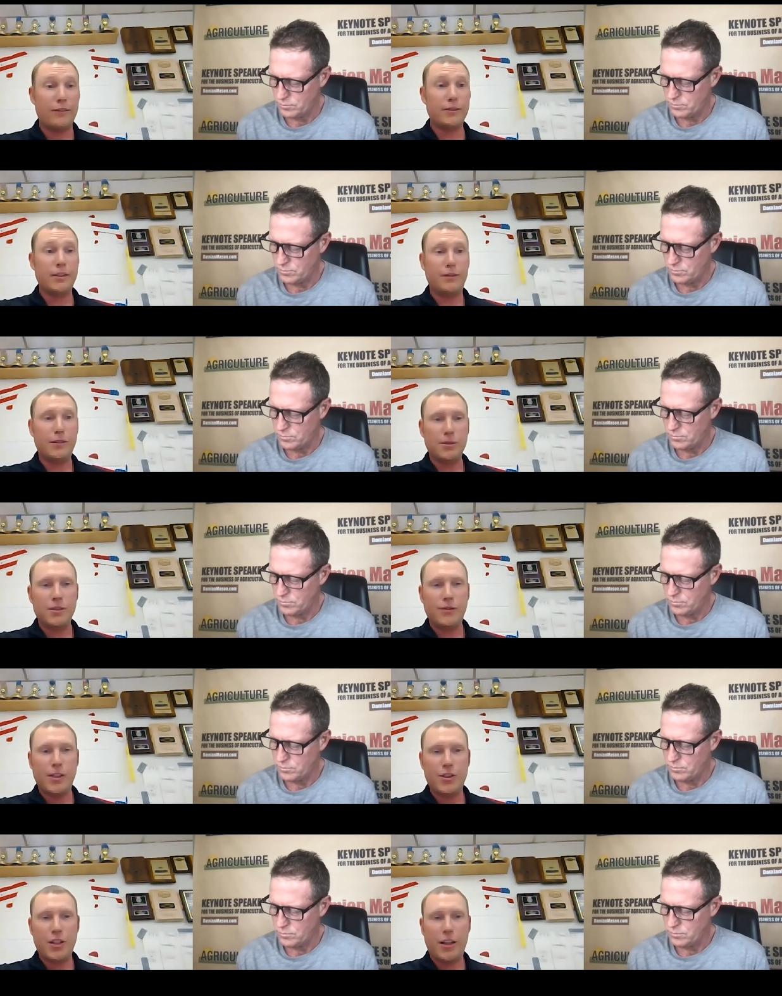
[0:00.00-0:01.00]
Speaker 1: every field of
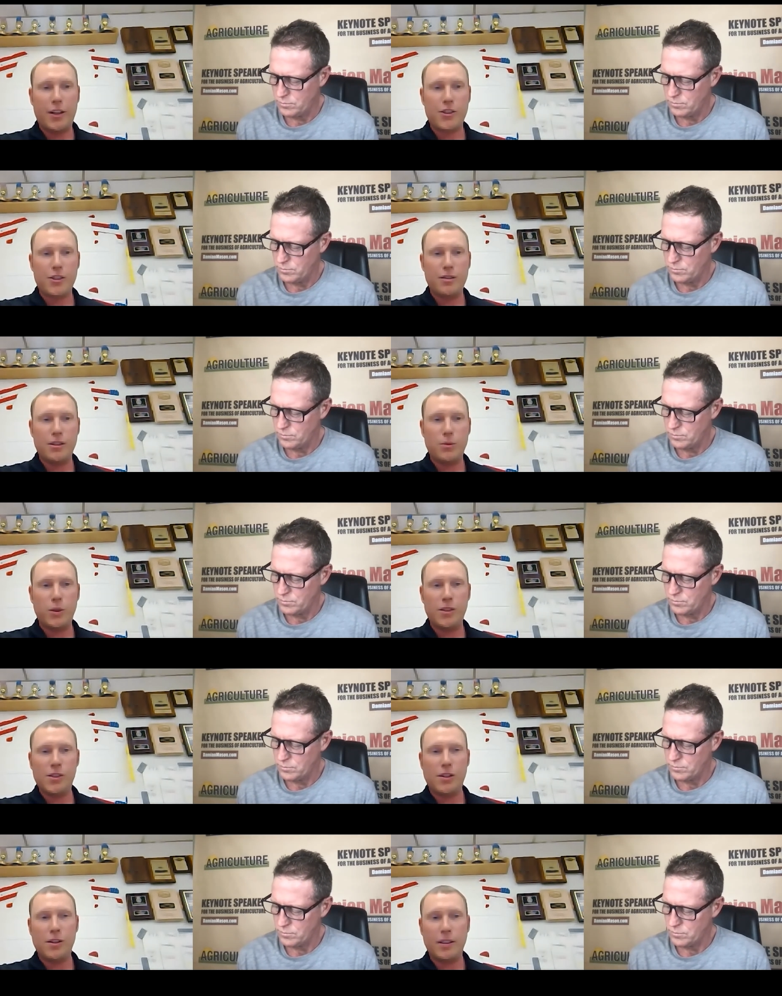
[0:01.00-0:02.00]
education, then we
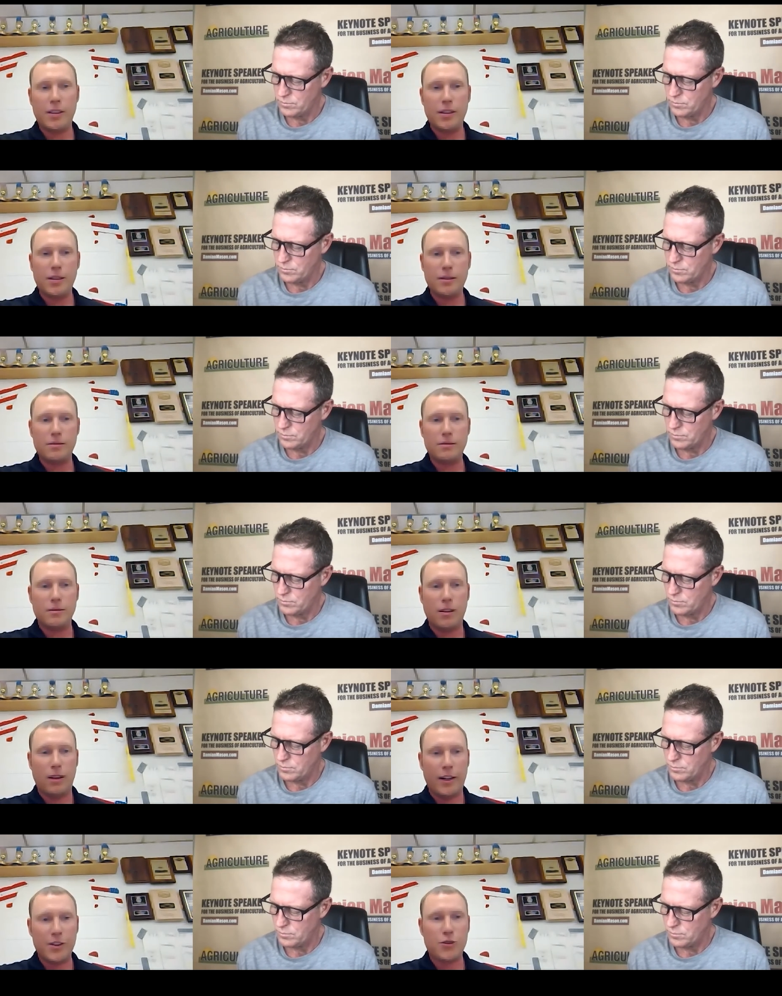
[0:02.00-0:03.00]
start getting a
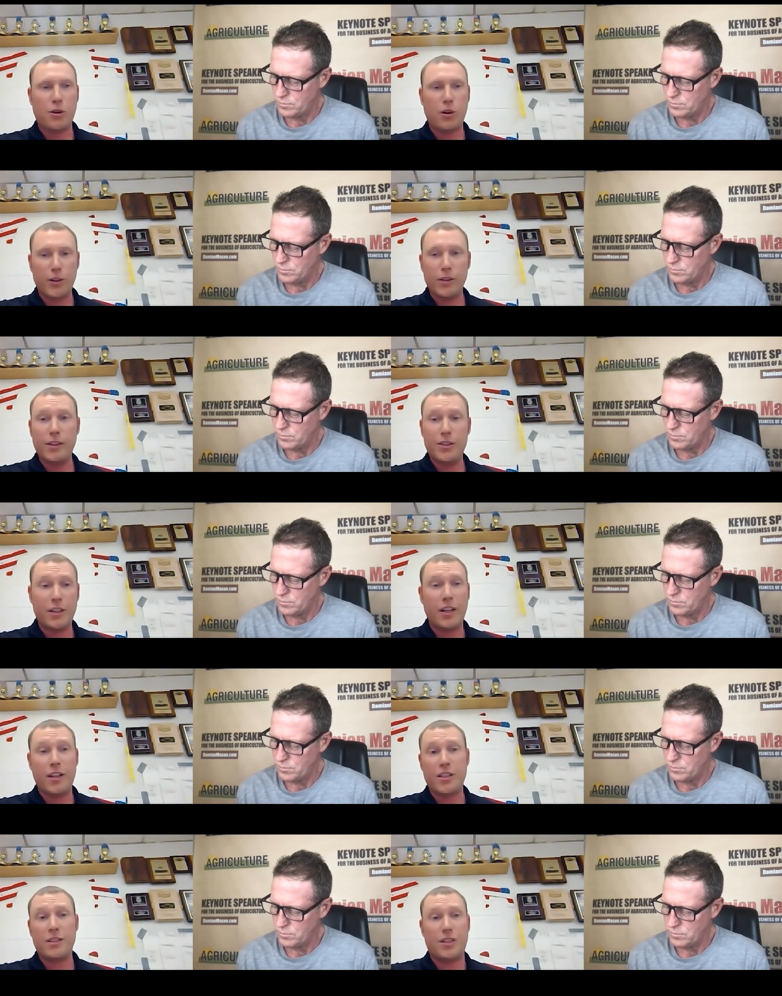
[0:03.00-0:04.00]
lot stronger in
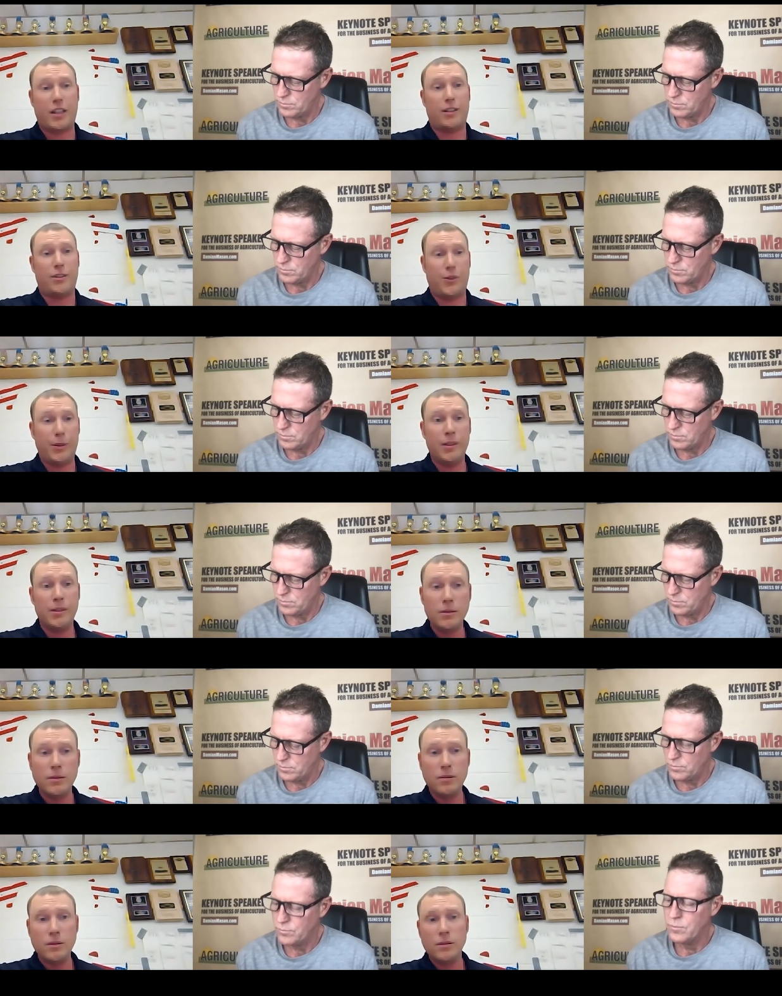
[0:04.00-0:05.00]
education as a country.
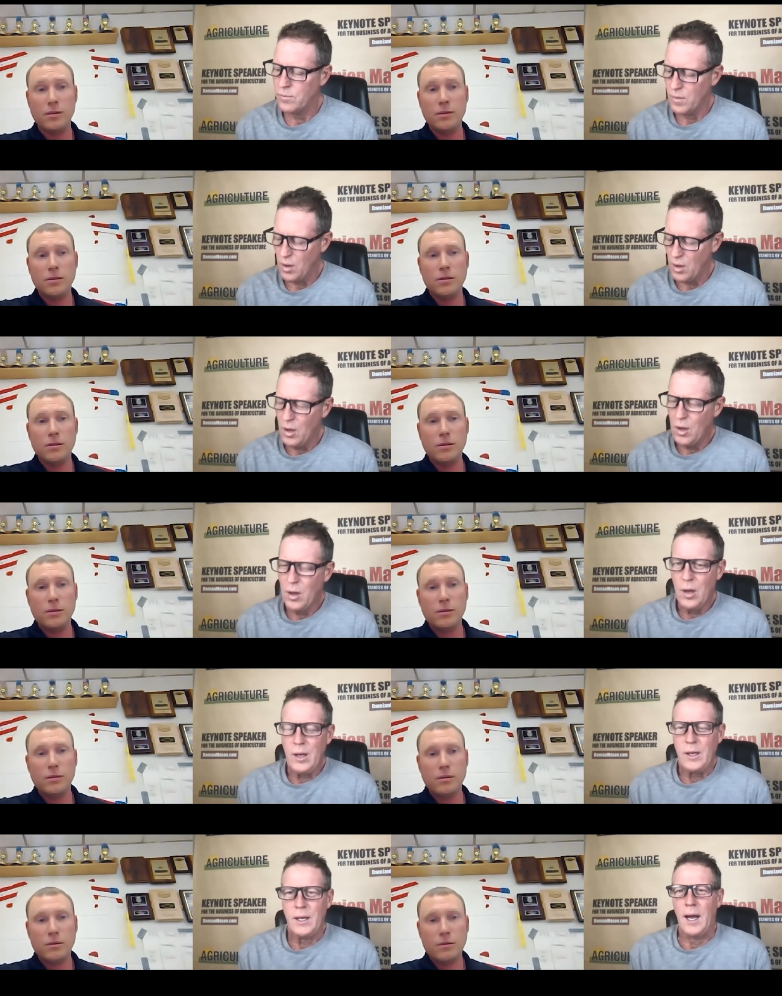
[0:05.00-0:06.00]

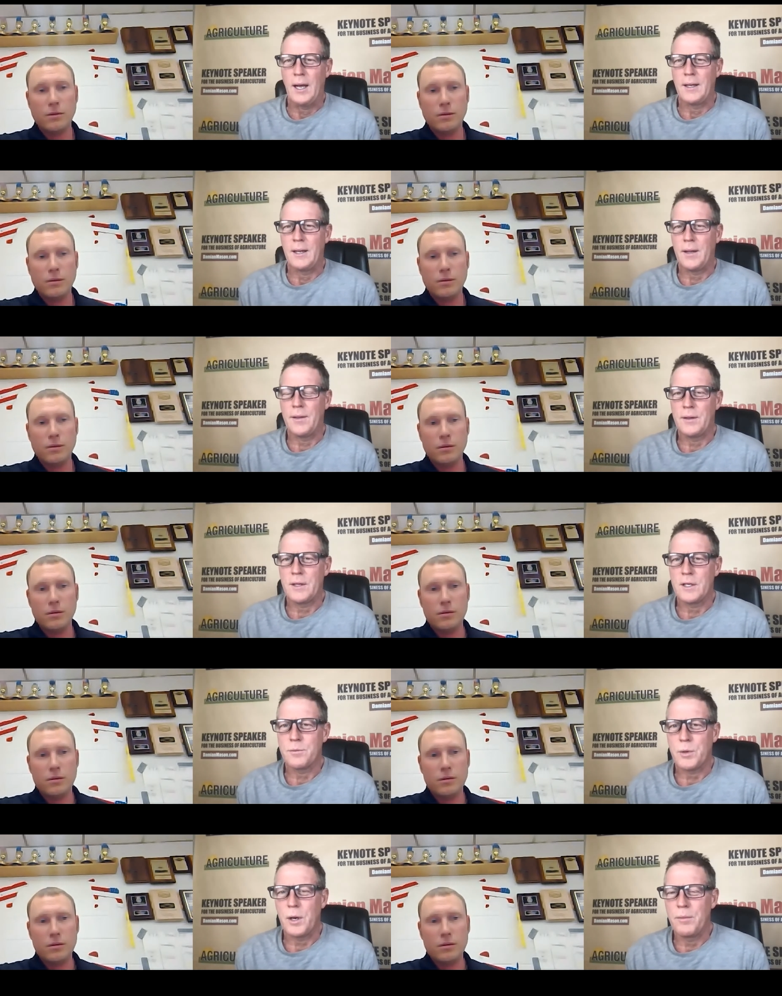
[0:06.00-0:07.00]
Speaker 2: Yeah, I, I think
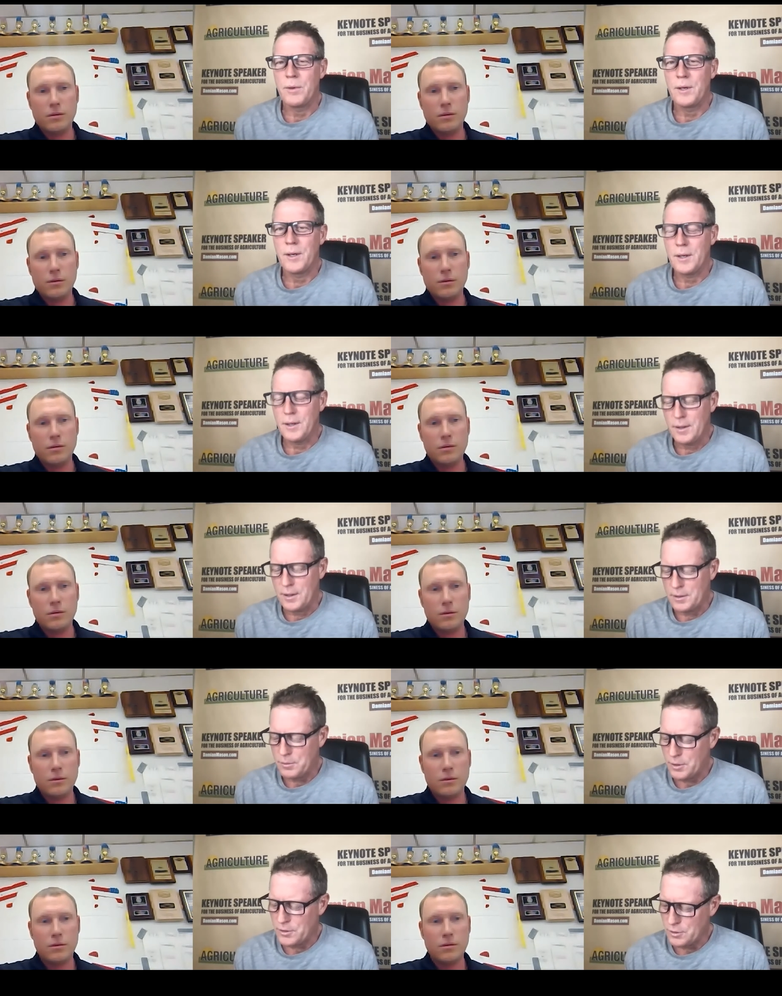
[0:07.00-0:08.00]
that's probably uh,
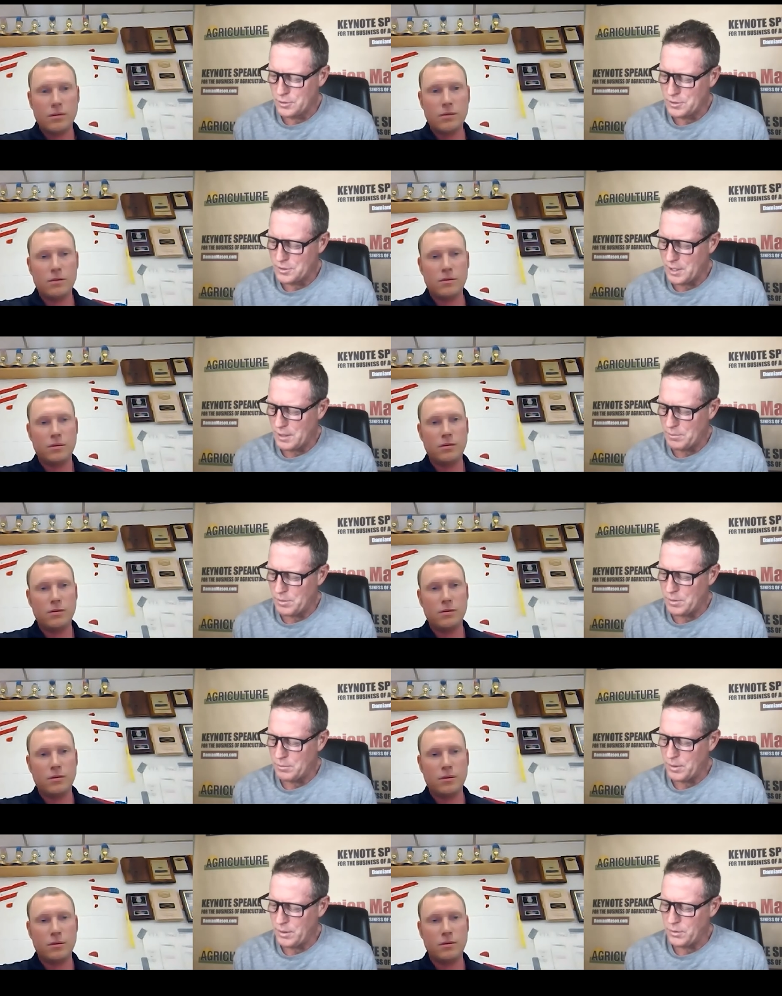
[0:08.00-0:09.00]
that's that's a good statement.
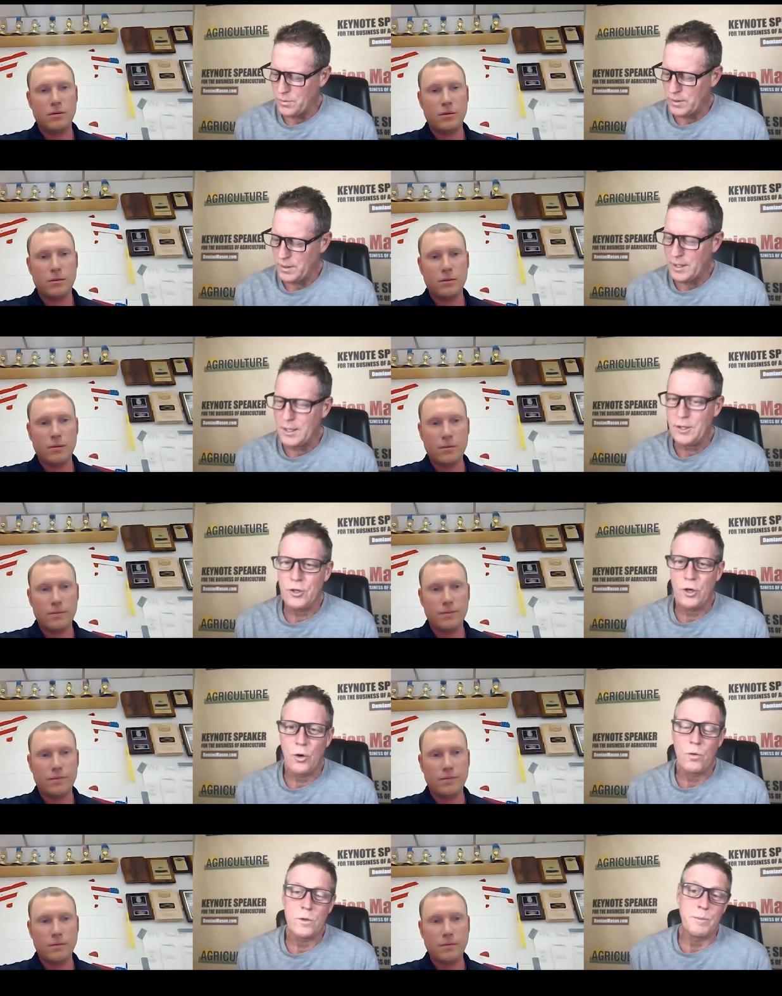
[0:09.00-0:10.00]
By the way, you
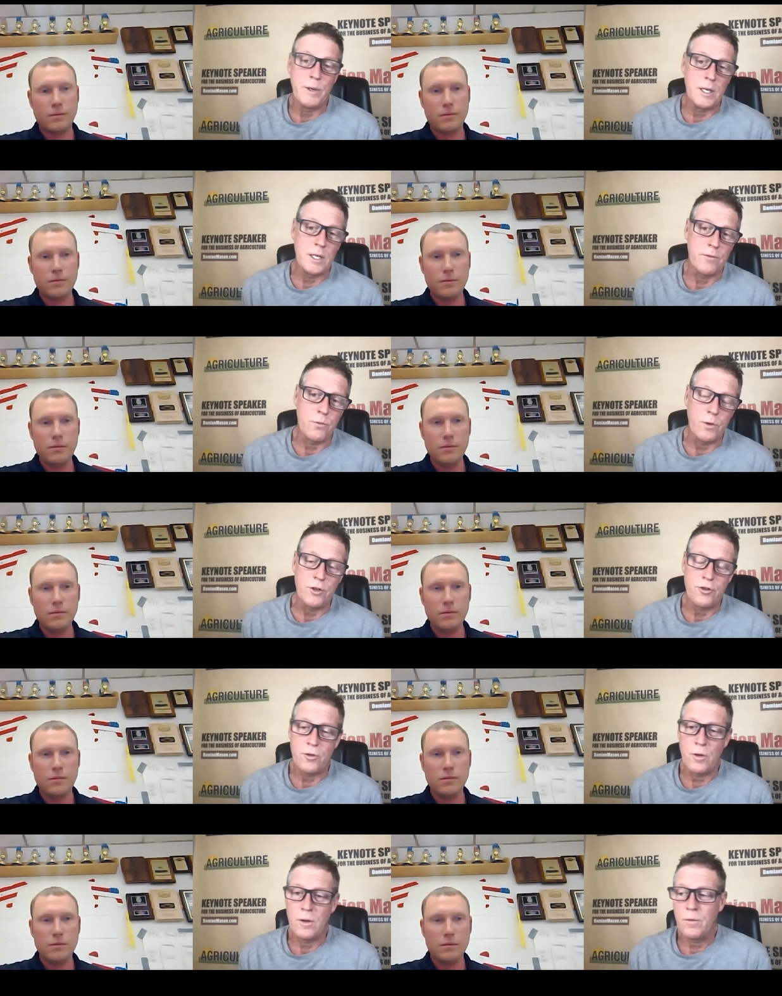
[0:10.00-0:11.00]
know, speaking of
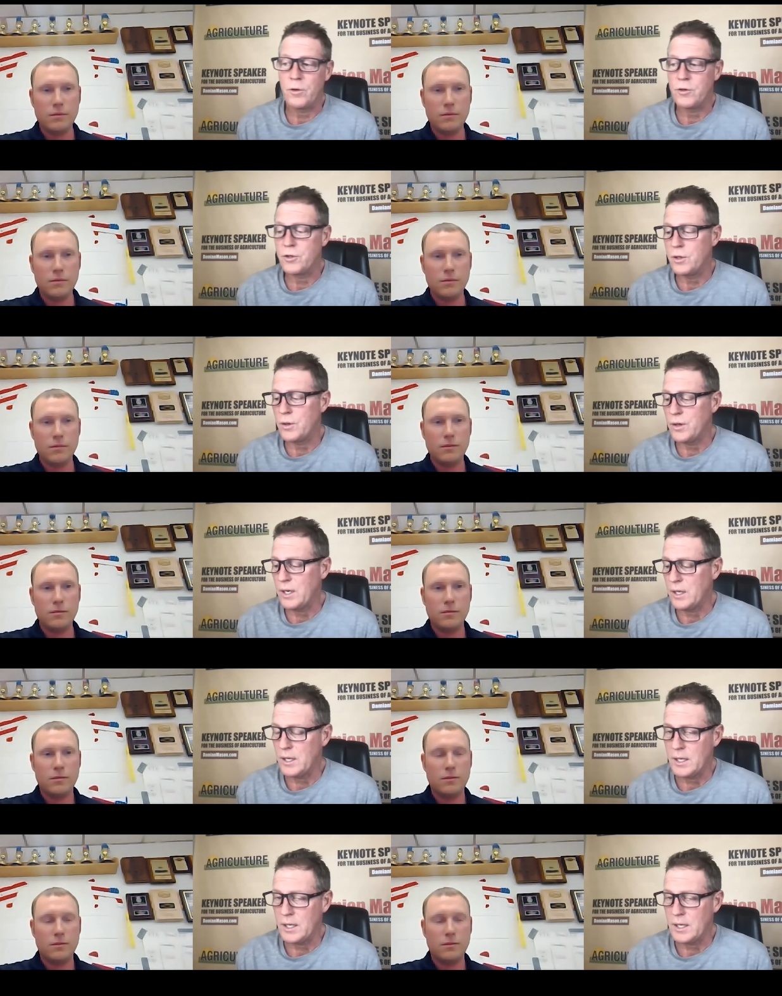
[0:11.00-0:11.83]
which, there's the thing